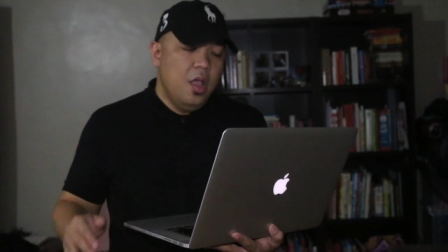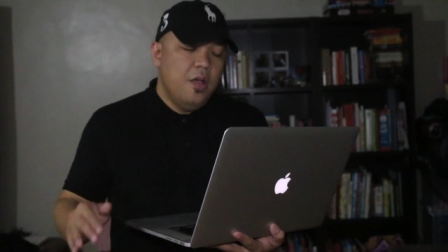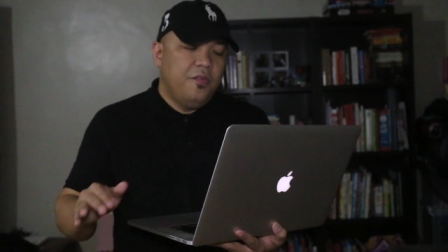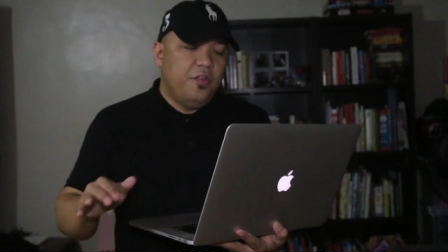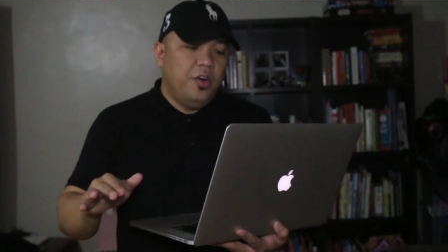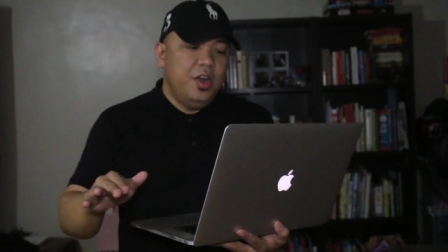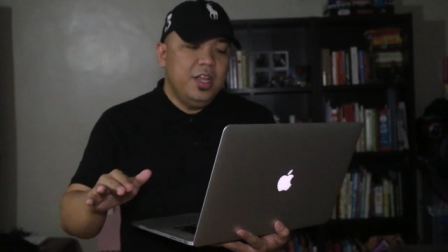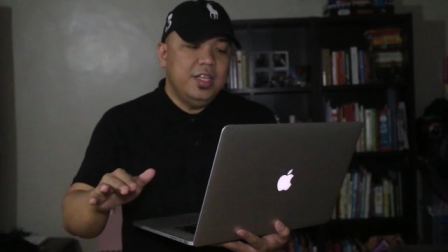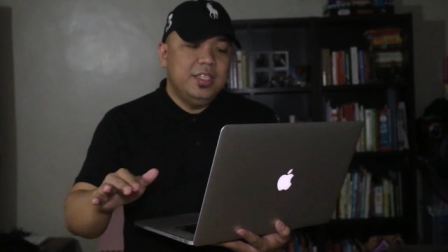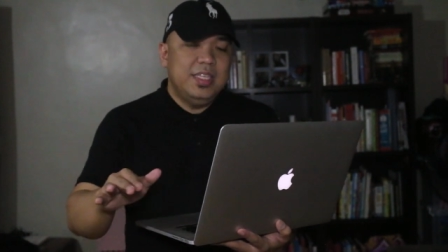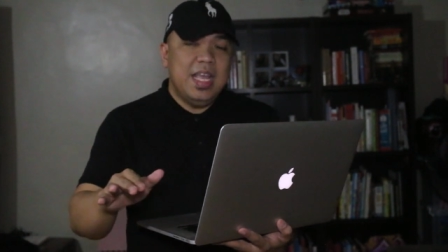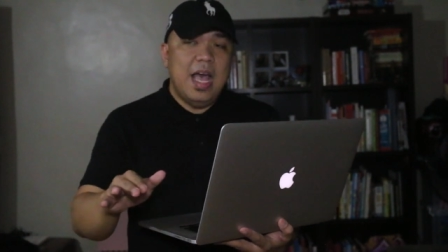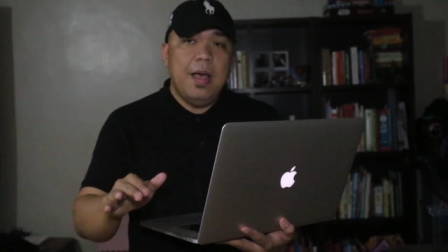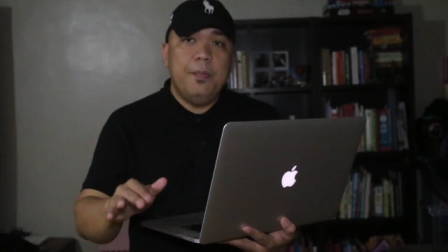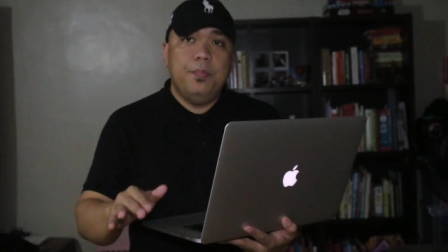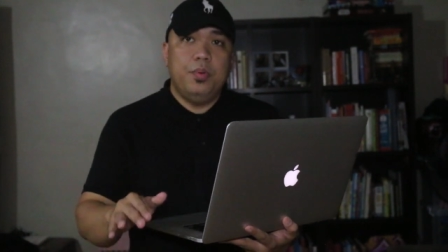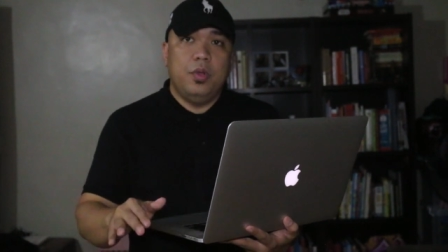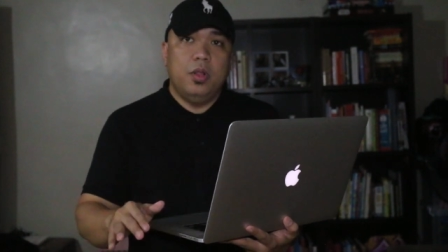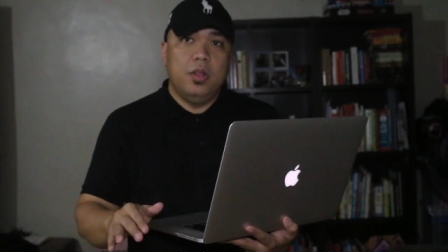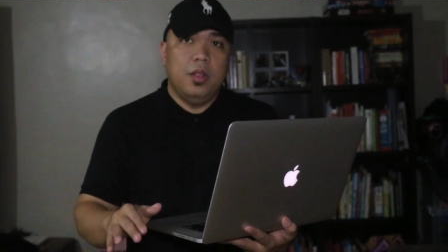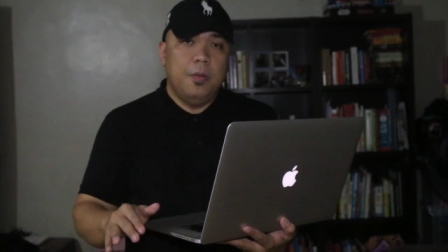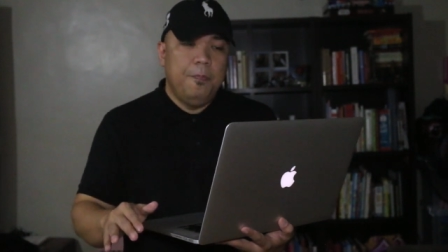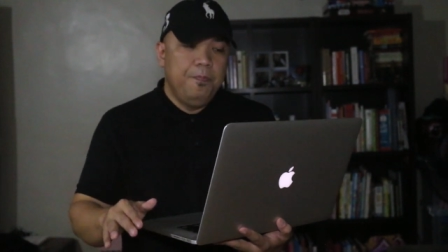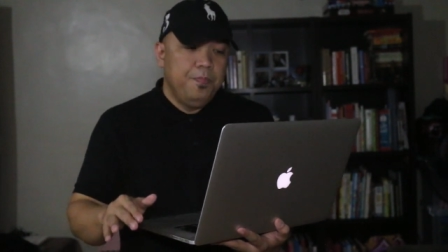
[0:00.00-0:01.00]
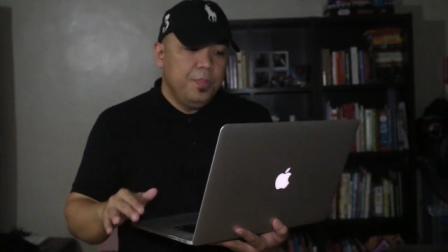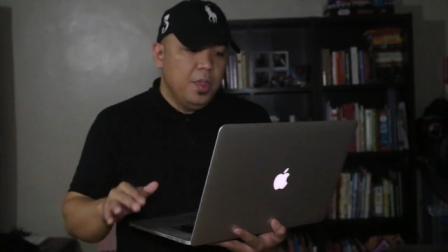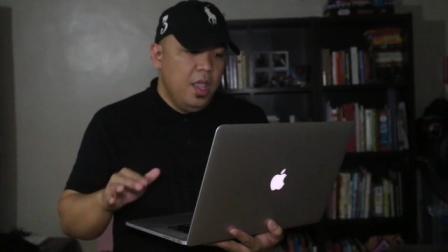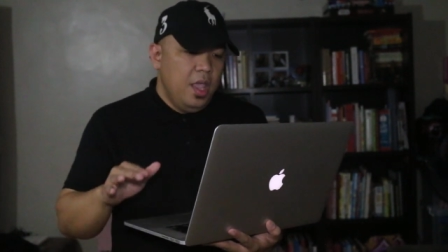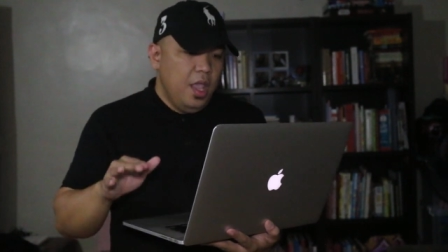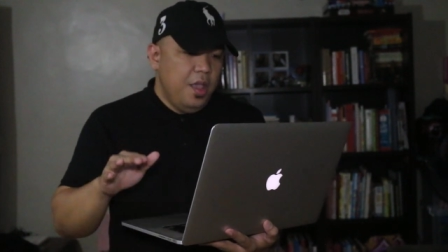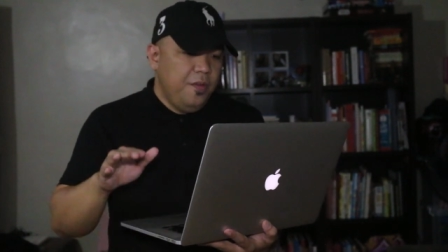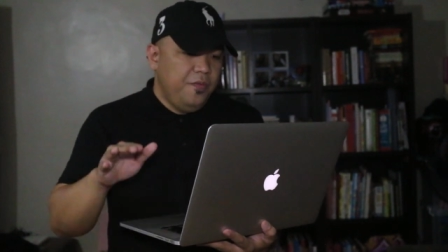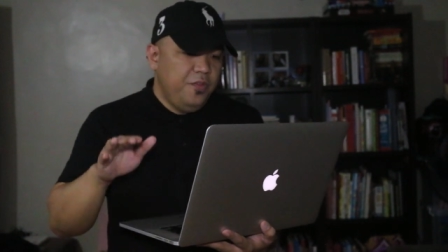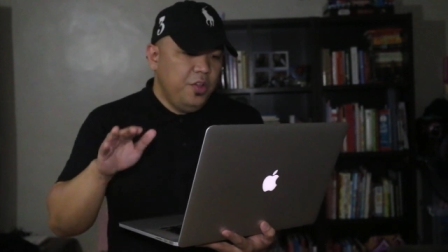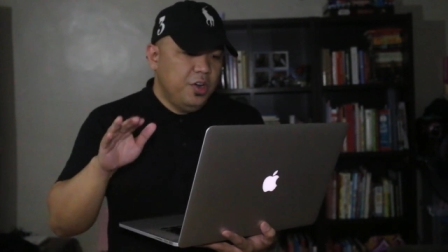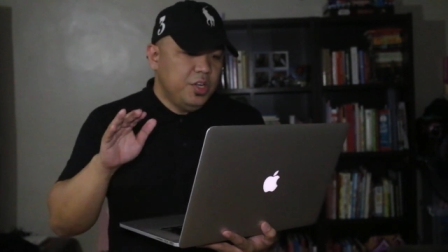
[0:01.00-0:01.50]
For example,
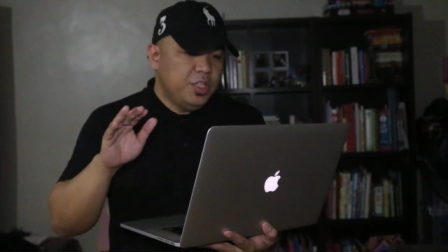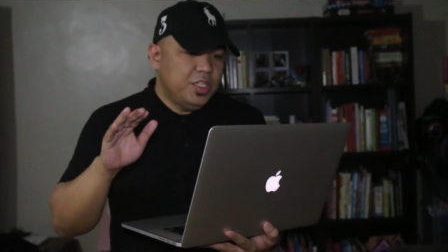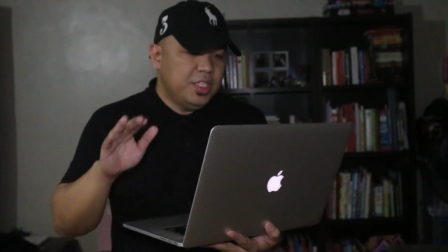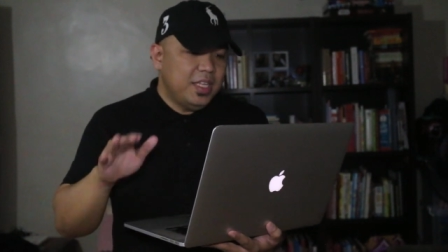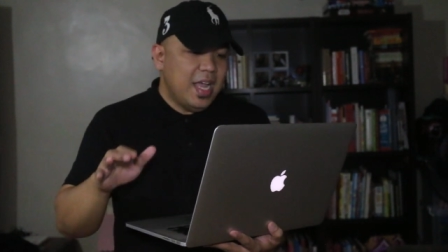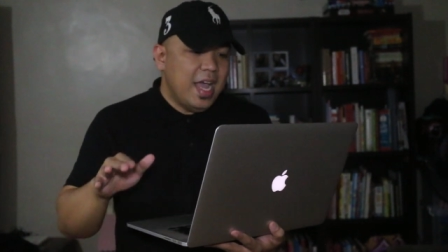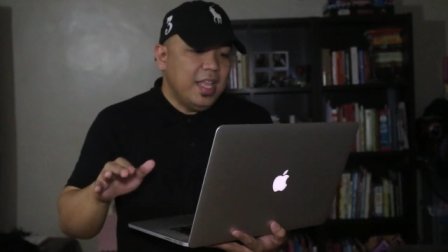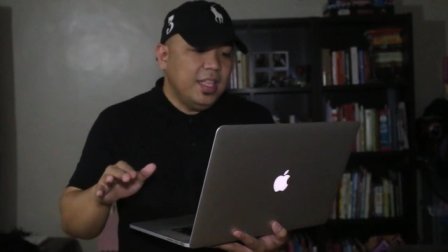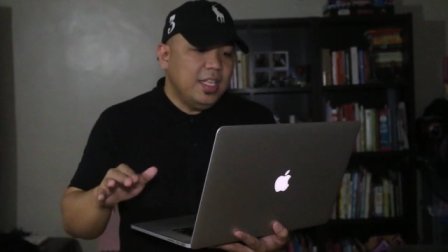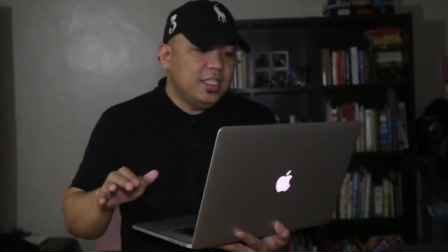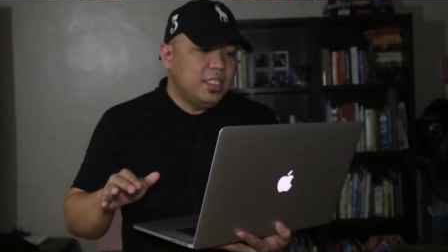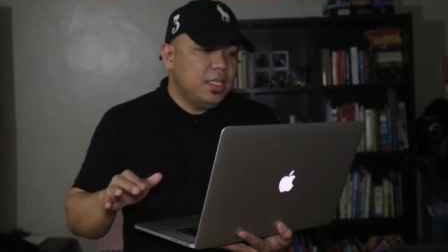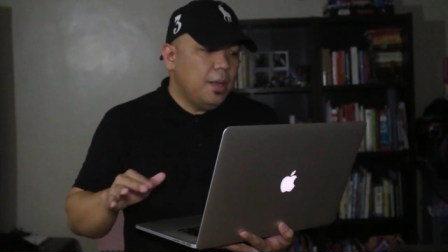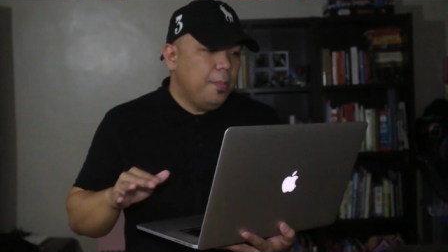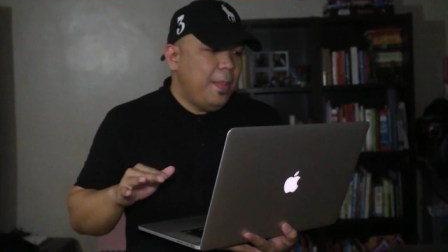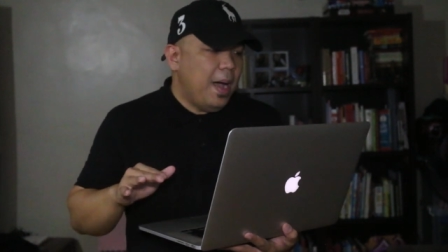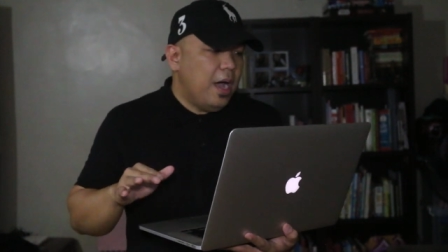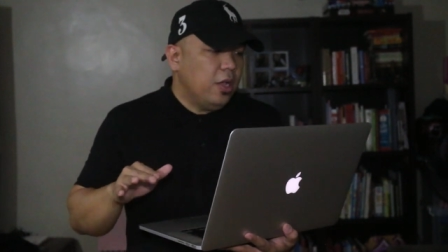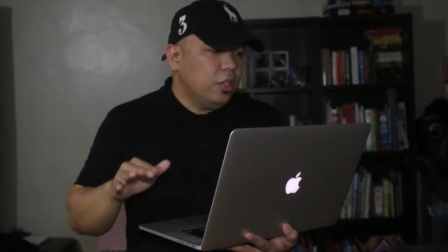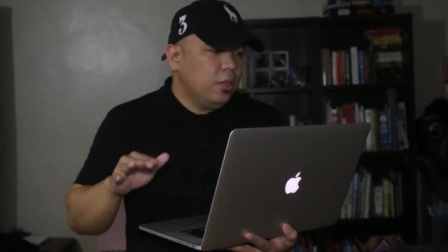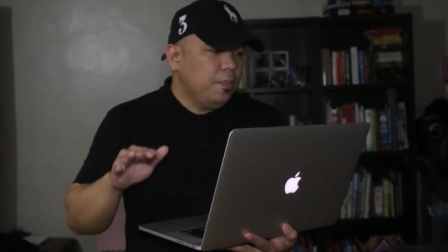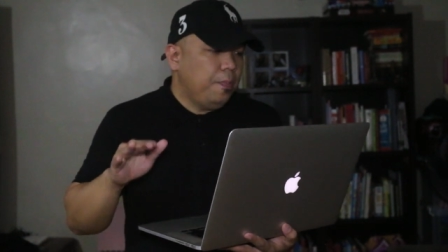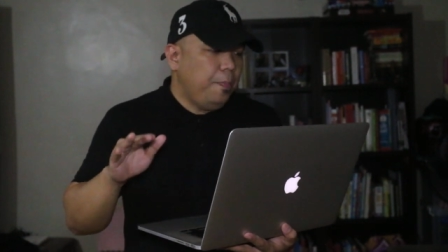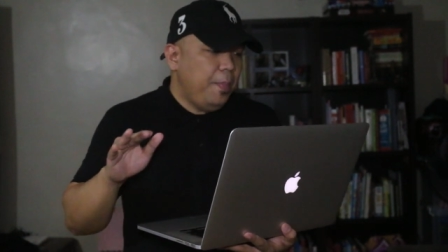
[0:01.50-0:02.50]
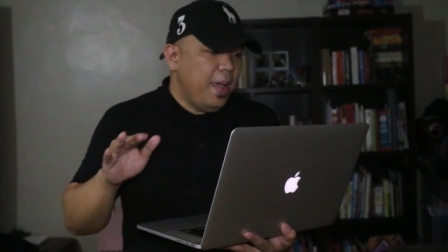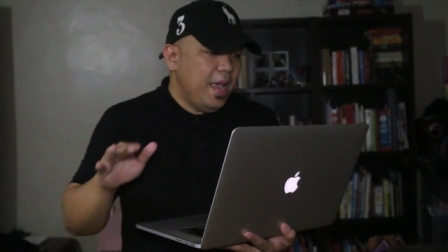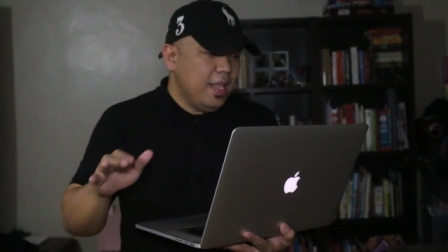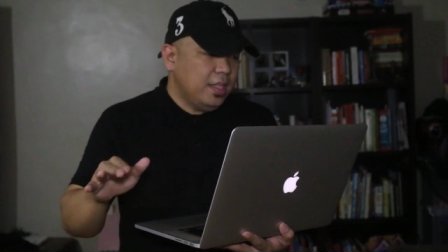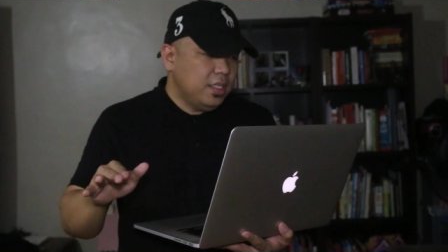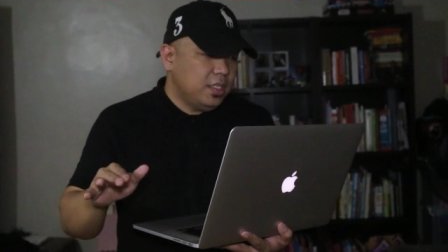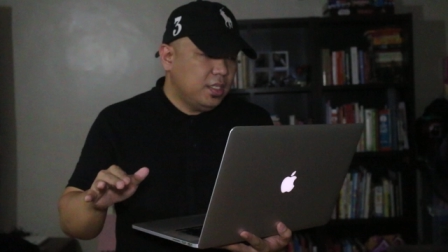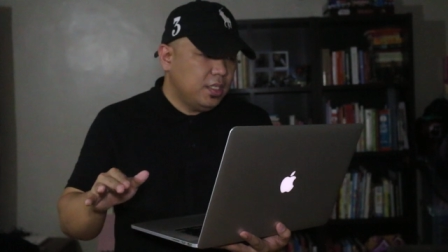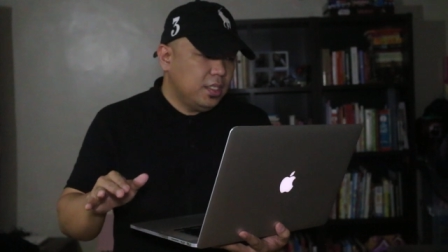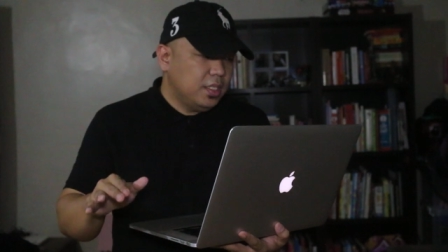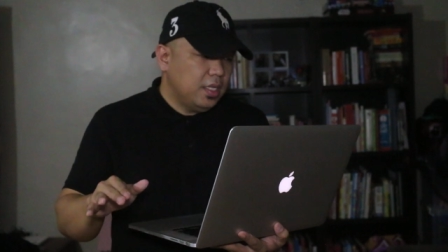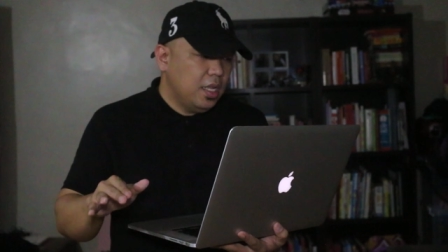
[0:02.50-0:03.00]
if your site is about
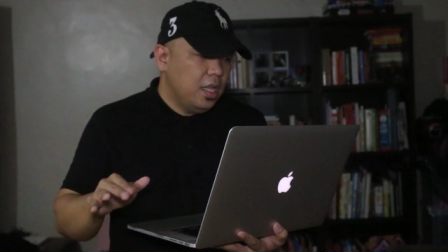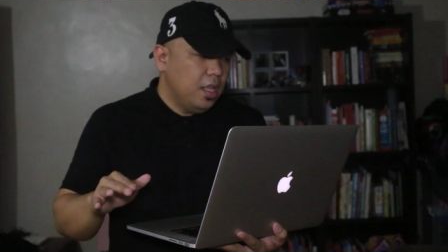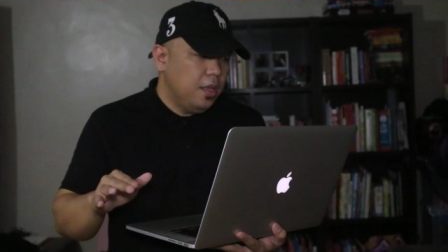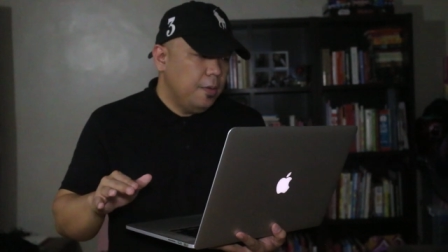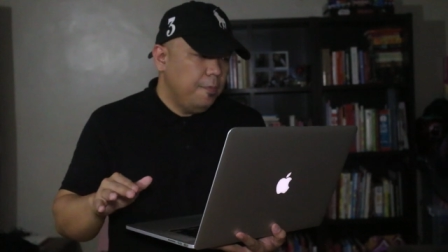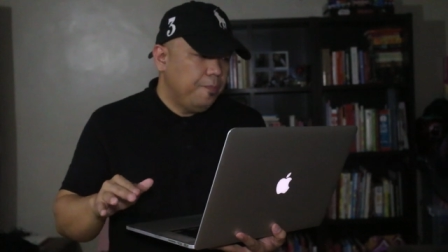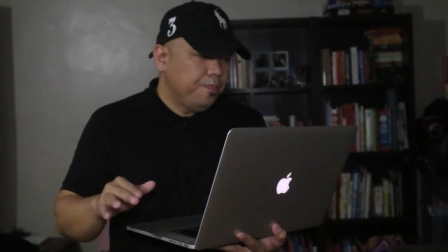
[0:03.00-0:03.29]
pets,